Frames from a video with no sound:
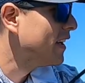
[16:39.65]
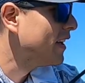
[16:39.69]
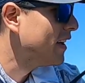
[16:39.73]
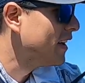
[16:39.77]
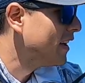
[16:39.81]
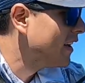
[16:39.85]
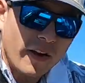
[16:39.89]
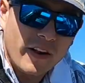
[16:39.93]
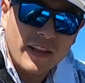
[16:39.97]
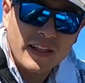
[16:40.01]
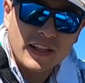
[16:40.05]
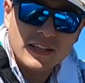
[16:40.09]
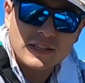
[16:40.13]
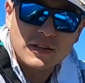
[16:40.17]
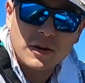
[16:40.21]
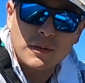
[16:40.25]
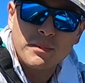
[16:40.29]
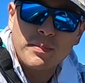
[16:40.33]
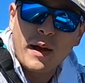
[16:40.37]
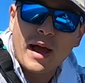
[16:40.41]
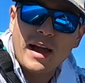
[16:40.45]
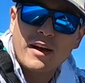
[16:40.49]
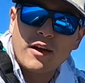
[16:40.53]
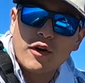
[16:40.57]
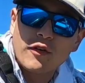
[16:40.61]
All right, let's go
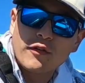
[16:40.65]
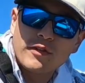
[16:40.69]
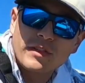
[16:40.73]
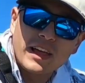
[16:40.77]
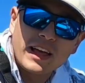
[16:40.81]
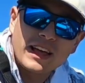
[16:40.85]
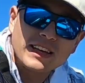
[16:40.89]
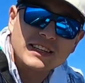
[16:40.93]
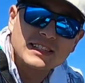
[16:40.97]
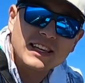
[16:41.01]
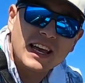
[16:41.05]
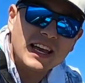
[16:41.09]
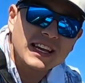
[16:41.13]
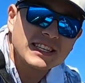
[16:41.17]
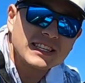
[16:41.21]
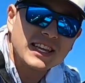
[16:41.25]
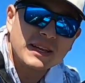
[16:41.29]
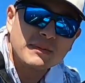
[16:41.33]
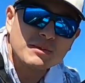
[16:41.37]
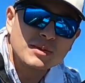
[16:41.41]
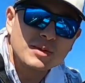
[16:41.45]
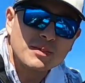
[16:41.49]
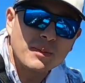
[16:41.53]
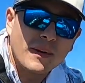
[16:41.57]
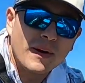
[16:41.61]
back over that exact
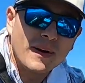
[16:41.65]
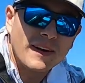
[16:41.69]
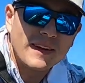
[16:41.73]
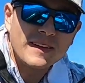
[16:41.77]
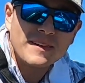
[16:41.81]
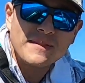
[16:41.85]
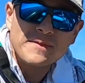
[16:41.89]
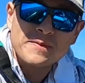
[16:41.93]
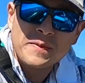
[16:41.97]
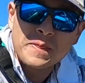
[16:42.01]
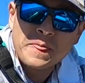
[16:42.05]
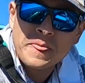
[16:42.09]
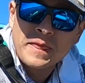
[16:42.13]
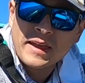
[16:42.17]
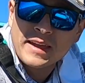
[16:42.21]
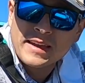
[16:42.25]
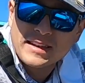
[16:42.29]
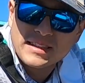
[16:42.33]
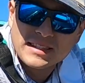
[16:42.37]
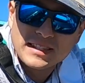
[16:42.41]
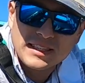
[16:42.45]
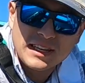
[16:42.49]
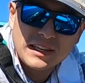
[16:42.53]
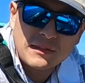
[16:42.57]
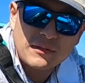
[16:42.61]
same spot.
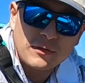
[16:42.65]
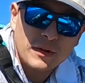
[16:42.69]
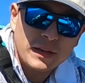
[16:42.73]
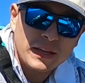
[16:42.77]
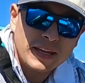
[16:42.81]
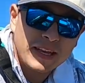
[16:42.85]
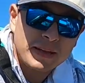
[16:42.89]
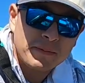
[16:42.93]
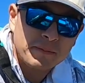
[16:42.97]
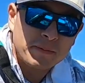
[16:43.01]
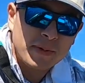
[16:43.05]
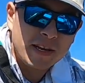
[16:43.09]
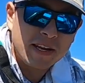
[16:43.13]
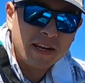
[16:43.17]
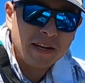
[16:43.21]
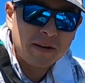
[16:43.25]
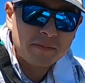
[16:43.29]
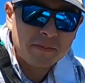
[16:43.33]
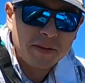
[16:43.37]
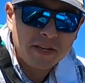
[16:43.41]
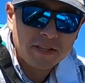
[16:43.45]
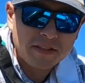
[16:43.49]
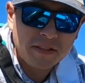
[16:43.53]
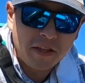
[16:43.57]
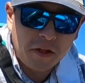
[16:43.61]
See if we can pick up
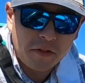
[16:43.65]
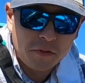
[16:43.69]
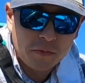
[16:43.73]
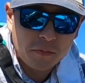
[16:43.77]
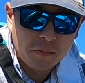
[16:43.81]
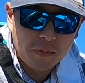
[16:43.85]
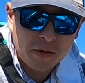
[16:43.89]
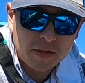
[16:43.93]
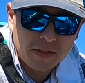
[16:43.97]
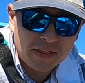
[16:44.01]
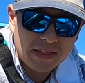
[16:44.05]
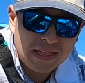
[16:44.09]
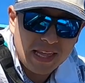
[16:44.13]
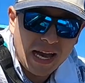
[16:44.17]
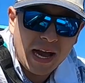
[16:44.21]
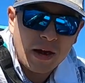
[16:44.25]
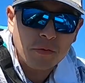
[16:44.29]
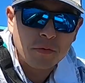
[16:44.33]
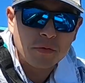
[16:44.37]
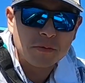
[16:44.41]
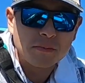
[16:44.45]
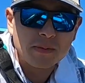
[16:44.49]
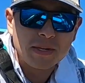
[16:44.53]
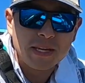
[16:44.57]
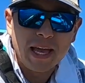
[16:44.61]
another one. That
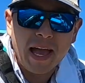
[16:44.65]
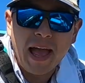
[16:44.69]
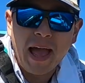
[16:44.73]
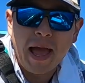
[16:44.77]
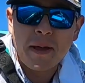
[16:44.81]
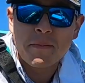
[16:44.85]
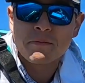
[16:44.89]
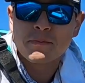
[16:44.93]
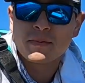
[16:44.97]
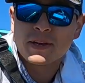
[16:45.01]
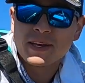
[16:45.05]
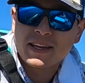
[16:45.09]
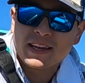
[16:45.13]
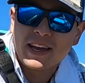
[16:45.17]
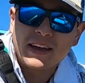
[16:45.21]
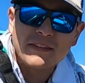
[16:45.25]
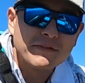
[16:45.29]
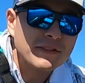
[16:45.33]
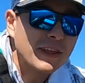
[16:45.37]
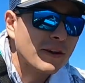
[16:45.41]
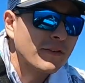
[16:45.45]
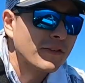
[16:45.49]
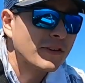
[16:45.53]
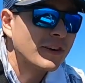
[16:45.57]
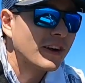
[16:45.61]
would be epic. I've
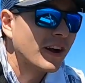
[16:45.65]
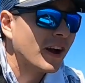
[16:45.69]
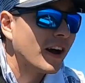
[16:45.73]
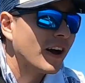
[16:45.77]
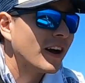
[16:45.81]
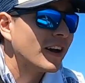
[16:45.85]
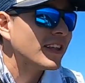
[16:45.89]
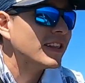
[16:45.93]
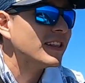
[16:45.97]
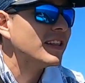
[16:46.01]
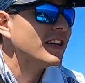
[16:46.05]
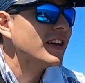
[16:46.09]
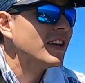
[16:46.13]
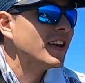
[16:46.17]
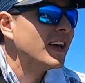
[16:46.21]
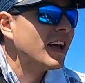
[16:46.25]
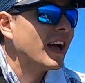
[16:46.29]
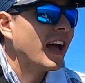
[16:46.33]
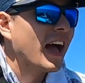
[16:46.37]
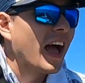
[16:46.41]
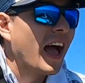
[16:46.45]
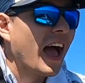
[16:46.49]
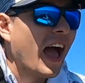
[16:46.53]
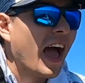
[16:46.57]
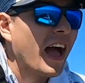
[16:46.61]
never caught
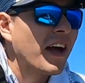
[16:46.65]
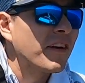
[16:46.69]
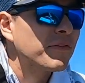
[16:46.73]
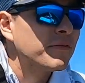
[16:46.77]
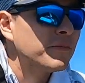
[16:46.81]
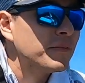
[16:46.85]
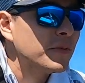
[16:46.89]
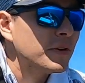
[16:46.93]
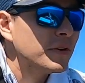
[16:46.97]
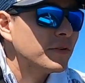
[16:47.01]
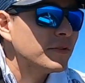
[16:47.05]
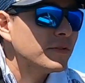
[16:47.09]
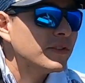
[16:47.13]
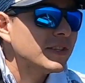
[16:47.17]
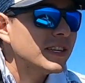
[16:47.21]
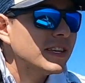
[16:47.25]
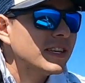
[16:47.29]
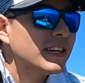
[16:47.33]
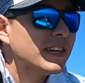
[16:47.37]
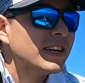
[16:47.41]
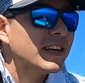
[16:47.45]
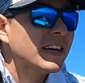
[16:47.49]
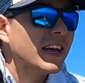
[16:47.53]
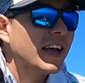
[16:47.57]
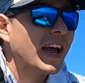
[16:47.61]
a half moon
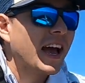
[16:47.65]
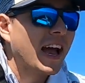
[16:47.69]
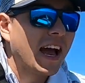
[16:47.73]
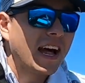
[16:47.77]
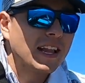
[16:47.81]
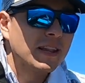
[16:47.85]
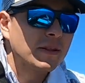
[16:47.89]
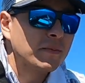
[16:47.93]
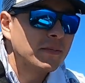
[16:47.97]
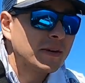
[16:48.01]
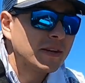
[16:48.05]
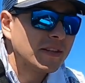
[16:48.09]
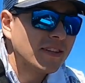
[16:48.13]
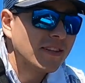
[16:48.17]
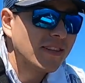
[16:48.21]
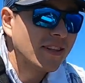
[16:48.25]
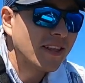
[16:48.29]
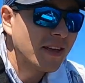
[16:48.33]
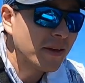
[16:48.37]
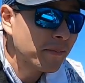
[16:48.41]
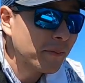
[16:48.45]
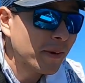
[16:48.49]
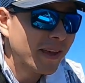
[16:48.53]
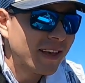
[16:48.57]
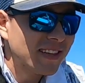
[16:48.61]
halibut
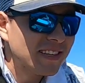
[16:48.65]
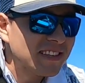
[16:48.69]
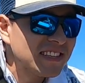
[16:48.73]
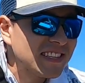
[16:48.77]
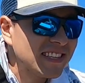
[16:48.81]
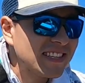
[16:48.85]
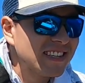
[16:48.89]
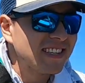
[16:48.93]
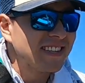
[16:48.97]
limit.